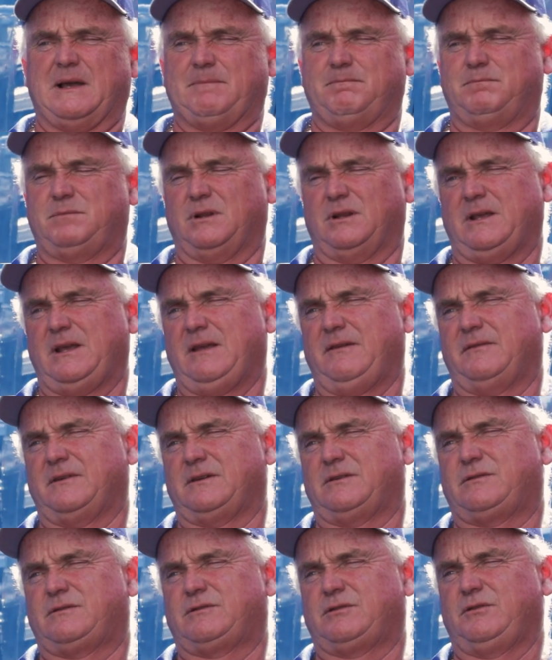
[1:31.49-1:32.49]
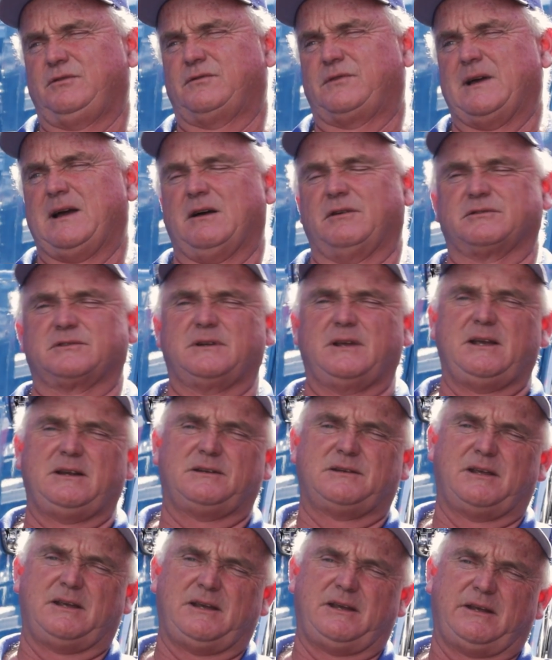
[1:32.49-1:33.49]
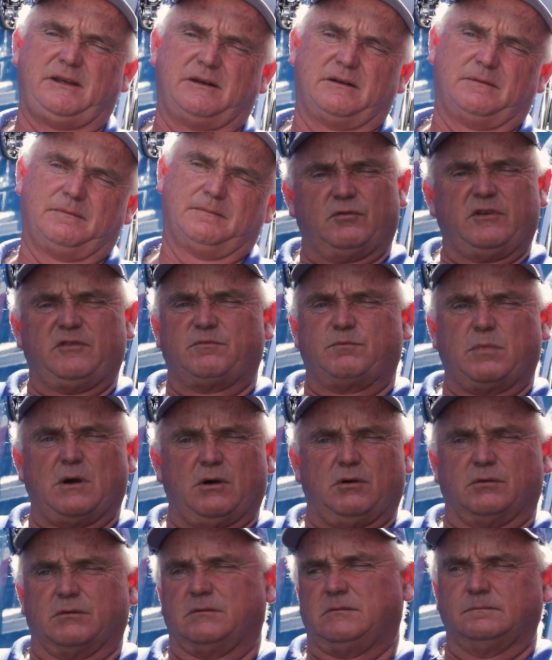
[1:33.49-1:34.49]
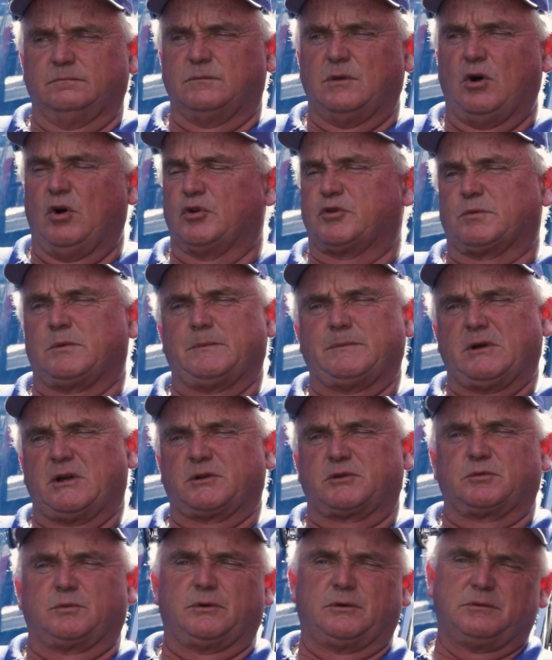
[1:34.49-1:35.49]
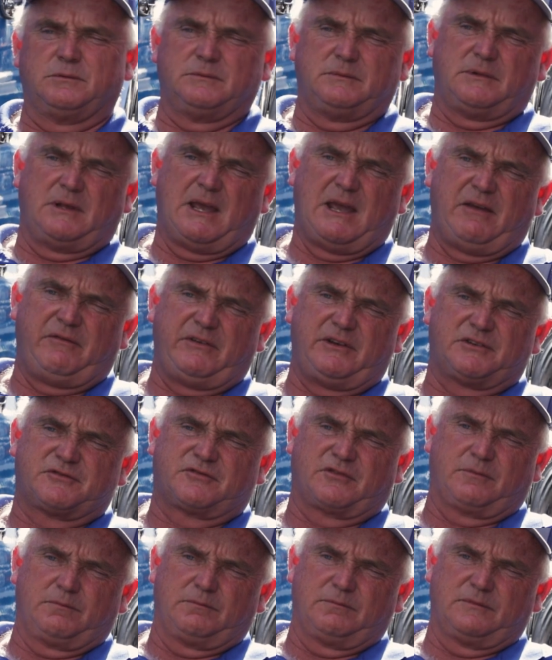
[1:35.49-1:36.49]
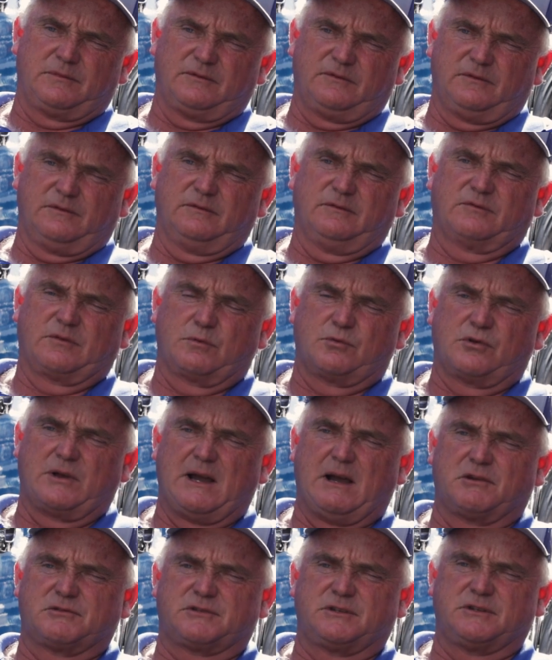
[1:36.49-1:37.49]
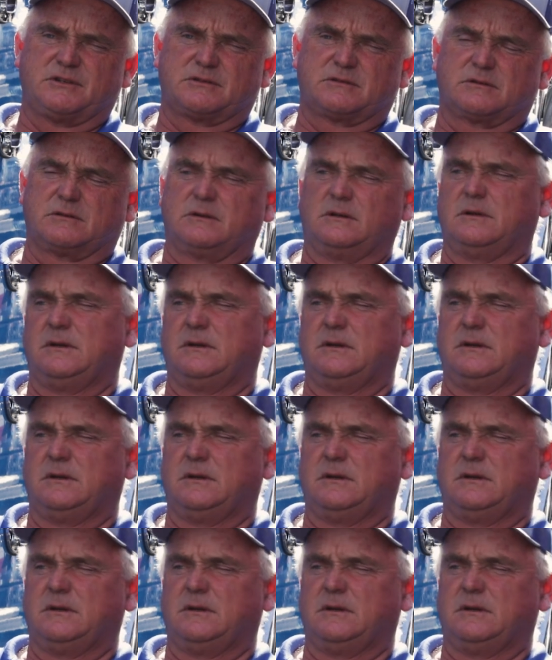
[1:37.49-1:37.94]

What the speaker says: I believe in 2018. We've bought multiple heavies from Crouches.